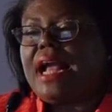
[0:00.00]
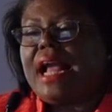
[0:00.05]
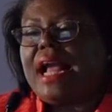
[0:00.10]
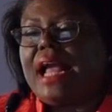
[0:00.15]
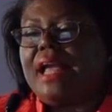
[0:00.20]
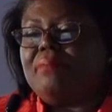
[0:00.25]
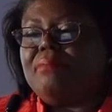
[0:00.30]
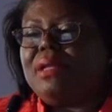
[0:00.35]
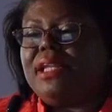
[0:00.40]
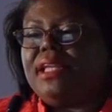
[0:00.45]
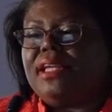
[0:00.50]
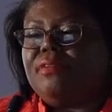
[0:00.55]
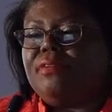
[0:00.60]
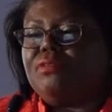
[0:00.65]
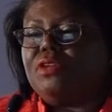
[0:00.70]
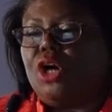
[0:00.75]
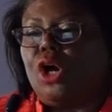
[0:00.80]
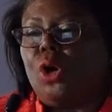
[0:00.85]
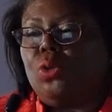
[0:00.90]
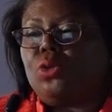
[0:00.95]
I
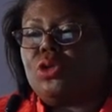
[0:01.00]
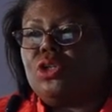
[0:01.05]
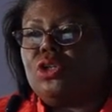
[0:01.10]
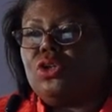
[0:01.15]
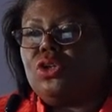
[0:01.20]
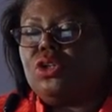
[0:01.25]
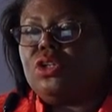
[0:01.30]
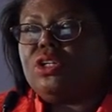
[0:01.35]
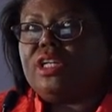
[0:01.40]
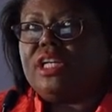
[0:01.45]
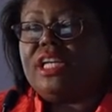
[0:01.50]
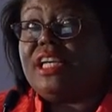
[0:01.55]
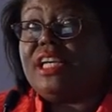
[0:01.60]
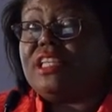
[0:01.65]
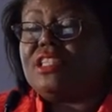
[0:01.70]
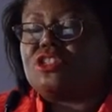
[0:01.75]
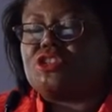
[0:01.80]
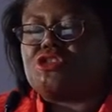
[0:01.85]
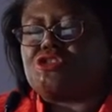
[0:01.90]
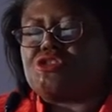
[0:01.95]
believe the outlook
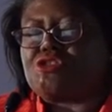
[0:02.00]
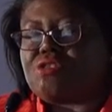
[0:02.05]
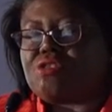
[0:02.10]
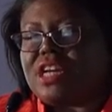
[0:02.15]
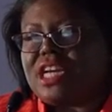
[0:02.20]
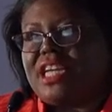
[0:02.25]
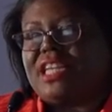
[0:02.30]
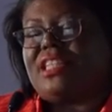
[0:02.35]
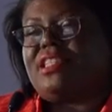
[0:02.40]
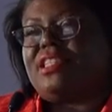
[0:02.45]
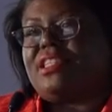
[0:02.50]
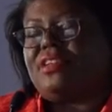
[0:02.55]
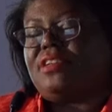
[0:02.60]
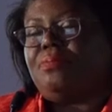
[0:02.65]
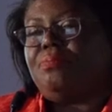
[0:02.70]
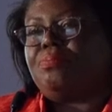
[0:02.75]
is great.